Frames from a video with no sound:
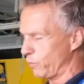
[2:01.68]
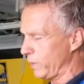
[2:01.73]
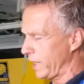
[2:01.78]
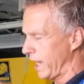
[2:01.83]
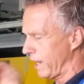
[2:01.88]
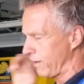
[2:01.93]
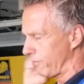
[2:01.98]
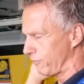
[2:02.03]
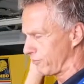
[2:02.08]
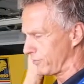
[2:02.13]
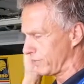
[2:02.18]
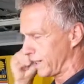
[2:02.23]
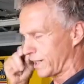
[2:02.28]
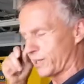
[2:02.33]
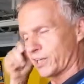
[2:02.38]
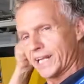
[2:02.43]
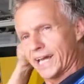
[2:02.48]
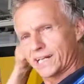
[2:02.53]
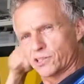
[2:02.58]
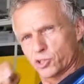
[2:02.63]
we have
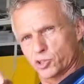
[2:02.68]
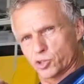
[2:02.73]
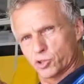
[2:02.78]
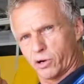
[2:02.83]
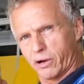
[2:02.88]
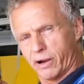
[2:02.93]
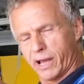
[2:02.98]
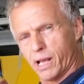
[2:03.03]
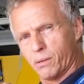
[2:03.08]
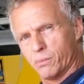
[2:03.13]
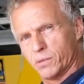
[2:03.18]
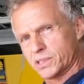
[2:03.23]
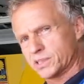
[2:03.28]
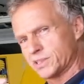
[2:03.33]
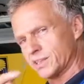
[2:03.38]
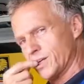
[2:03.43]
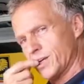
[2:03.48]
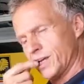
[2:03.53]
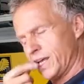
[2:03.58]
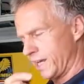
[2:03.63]
connected to our
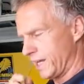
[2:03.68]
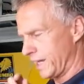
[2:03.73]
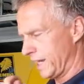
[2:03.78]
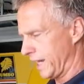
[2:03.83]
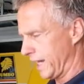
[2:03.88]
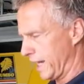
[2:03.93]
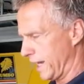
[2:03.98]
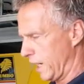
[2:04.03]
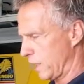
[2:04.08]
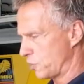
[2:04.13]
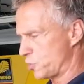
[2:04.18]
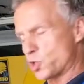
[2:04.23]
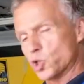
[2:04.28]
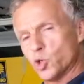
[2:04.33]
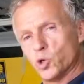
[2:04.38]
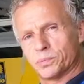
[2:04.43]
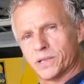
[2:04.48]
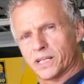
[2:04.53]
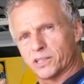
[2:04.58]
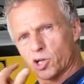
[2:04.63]
helmet a
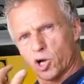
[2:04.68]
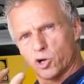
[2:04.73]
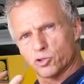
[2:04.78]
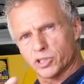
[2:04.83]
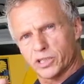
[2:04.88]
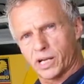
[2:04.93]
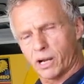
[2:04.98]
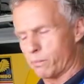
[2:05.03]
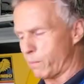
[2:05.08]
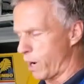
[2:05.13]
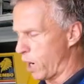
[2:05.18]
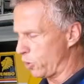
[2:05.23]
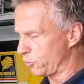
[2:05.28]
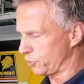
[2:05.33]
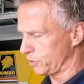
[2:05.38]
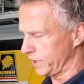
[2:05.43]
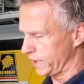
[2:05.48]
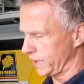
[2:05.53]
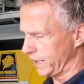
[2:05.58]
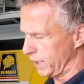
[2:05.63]
tube that goes in our
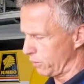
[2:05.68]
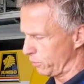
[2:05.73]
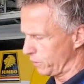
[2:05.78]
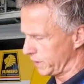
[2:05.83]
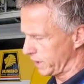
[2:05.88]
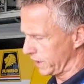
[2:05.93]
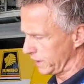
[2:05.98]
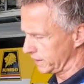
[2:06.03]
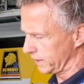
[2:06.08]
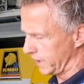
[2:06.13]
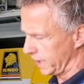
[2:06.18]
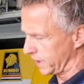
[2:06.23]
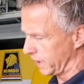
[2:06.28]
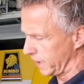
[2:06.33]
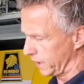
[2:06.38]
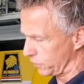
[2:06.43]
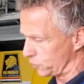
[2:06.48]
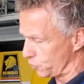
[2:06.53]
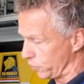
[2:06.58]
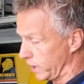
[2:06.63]
mouth, and there we can
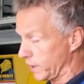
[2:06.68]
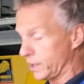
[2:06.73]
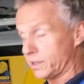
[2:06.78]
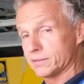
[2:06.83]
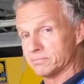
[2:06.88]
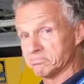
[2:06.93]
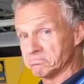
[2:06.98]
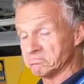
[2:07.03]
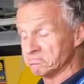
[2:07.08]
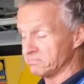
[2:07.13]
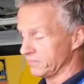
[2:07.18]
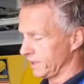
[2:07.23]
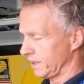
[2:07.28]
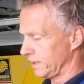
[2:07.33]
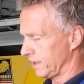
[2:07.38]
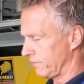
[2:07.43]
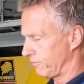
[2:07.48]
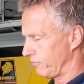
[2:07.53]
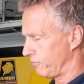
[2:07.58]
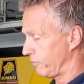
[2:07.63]
get a drink.
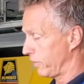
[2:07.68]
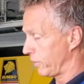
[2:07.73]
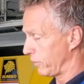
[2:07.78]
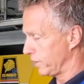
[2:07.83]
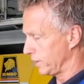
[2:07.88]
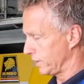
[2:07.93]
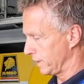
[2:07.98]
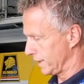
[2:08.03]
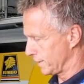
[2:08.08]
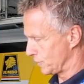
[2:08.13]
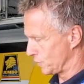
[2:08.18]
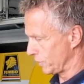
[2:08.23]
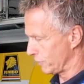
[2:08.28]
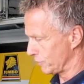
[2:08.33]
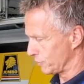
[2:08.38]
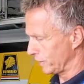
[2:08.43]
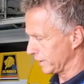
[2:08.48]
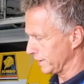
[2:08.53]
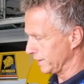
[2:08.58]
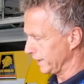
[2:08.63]
Very
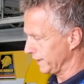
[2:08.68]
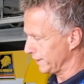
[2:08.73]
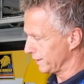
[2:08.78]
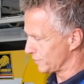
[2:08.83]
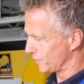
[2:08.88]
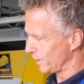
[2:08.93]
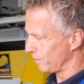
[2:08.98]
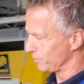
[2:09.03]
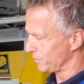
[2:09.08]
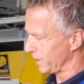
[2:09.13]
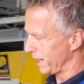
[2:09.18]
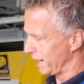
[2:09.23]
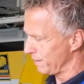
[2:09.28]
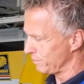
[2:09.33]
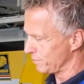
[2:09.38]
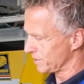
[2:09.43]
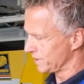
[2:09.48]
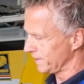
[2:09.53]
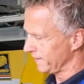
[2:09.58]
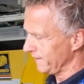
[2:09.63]
seriously needed
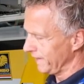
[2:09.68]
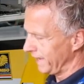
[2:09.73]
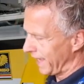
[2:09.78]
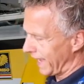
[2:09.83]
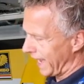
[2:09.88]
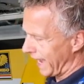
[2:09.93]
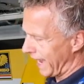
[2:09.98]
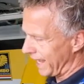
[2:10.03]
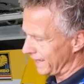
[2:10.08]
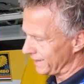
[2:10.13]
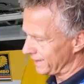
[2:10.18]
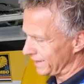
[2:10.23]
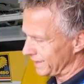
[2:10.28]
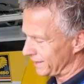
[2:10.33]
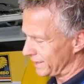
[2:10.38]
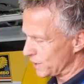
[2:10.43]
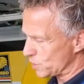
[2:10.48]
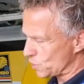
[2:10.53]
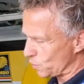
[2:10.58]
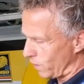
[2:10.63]
sometimes. And
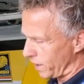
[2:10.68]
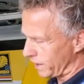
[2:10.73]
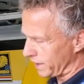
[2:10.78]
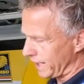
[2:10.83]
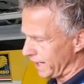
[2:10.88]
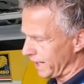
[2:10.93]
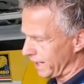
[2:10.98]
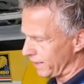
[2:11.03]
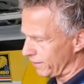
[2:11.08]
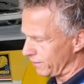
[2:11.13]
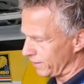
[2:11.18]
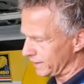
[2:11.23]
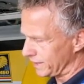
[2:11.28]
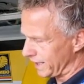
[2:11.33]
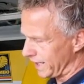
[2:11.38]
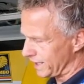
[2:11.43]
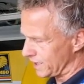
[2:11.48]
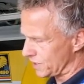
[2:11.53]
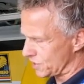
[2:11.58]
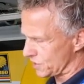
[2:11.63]
this one here,
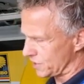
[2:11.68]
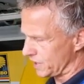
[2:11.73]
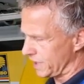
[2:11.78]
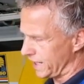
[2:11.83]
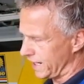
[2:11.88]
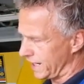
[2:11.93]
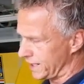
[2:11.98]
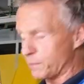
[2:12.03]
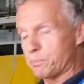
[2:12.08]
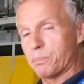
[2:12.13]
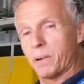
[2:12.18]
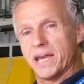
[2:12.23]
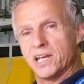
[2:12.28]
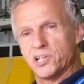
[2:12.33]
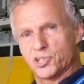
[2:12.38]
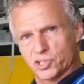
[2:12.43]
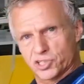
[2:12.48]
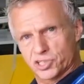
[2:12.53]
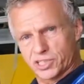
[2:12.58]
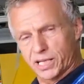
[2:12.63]
that is the
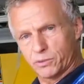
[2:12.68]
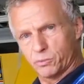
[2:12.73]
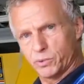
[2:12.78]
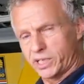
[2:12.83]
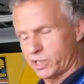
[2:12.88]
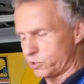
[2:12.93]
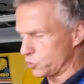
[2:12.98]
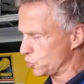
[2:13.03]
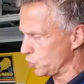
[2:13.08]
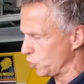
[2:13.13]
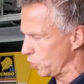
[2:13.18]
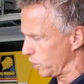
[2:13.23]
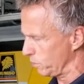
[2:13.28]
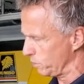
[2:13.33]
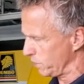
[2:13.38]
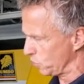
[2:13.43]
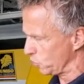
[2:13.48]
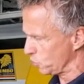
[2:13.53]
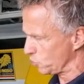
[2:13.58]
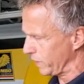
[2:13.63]
pages that we can
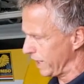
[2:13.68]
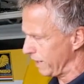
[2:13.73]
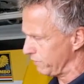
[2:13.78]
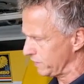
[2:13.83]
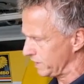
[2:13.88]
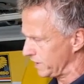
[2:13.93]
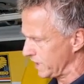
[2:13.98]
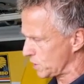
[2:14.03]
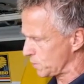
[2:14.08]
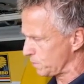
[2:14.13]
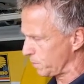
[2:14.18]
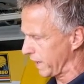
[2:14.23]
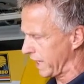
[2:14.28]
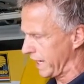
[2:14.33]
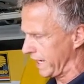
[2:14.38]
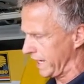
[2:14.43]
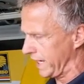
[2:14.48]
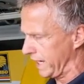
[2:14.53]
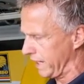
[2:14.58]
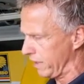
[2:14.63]
turn, because we have a
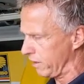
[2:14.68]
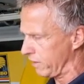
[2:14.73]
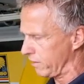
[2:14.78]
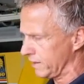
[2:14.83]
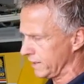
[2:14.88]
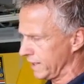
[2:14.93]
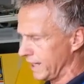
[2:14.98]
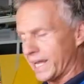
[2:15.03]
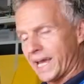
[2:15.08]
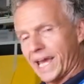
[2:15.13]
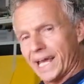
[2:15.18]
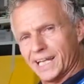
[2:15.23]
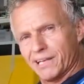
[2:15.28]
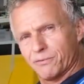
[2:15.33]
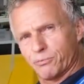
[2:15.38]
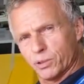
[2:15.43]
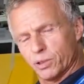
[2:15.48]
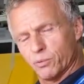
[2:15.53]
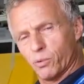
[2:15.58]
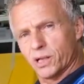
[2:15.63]
display here, and
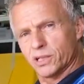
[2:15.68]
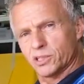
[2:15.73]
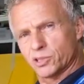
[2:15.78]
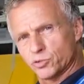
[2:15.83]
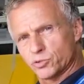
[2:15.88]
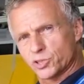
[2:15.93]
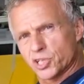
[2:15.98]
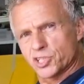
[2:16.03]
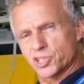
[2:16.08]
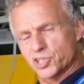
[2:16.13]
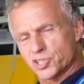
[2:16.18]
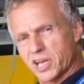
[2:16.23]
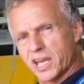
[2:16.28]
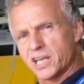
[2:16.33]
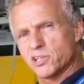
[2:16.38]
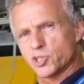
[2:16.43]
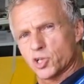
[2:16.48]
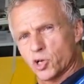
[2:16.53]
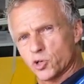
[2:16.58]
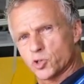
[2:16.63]
if we want to just
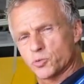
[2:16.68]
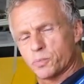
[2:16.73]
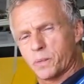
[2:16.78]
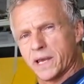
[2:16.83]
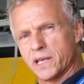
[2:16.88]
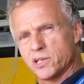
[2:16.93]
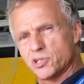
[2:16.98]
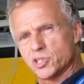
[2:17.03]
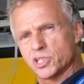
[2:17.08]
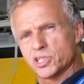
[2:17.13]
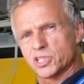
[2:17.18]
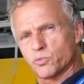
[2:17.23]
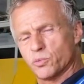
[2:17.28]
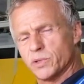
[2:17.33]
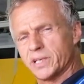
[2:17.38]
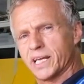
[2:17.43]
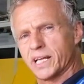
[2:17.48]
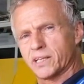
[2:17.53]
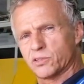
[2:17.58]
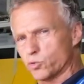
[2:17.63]
change those pages,
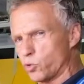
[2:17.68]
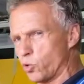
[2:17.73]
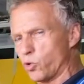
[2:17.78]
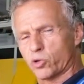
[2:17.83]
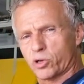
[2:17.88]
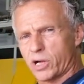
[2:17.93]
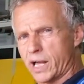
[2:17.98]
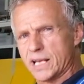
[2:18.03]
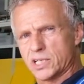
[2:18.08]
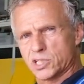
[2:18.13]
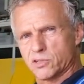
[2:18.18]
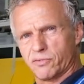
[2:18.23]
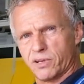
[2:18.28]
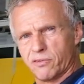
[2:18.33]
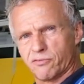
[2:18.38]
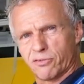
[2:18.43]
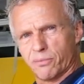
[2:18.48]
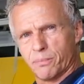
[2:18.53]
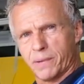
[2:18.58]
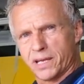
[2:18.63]
we get all kinds of
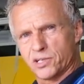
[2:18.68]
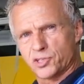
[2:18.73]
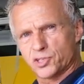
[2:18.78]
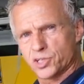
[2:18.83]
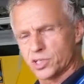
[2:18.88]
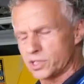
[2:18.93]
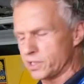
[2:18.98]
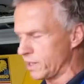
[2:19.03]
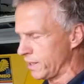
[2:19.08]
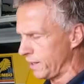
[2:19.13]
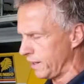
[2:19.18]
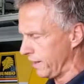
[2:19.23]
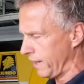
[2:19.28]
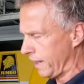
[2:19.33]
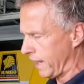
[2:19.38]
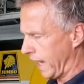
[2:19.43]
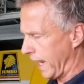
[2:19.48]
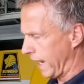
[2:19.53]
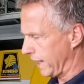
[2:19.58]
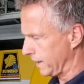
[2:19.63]
information,
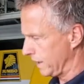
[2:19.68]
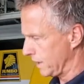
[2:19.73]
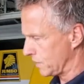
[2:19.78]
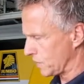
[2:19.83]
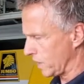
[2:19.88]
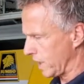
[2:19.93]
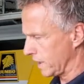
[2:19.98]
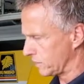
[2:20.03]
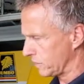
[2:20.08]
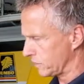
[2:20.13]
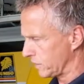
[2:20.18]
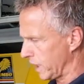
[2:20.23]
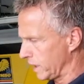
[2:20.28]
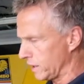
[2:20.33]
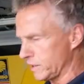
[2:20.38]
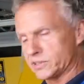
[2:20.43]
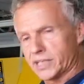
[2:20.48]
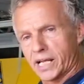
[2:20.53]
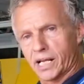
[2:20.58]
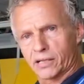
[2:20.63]
and it's like the
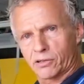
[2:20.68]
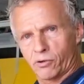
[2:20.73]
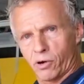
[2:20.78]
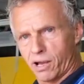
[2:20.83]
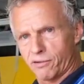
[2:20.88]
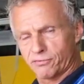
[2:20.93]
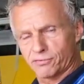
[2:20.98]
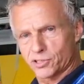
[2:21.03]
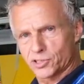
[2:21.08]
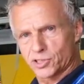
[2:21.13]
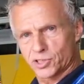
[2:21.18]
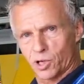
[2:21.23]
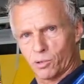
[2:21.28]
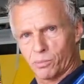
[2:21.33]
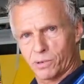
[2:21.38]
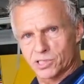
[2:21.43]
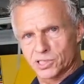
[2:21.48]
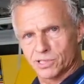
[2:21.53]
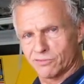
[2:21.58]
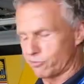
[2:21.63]
Daily Telegraph. There's
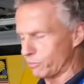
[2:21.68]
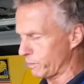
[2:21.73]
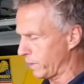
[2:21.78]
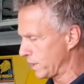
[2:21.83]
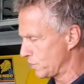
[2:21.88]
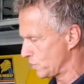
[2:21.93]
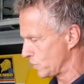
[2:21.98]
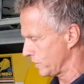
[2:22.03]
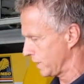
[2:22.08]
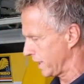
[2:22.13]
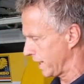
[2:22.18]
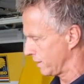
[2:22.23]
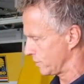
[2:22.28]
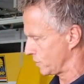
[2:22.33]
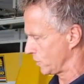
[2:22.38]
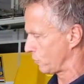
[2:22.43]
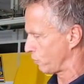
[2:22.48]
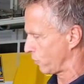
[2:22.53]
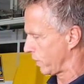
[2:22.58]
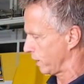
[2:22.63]
so much information there,
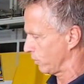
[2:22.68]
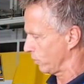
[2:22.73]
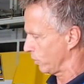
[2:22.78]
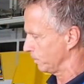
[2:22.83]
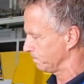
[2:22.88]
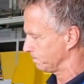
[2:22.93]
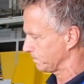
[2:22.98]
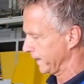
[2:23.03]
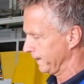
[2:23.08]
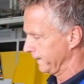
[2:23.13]
it's incredible.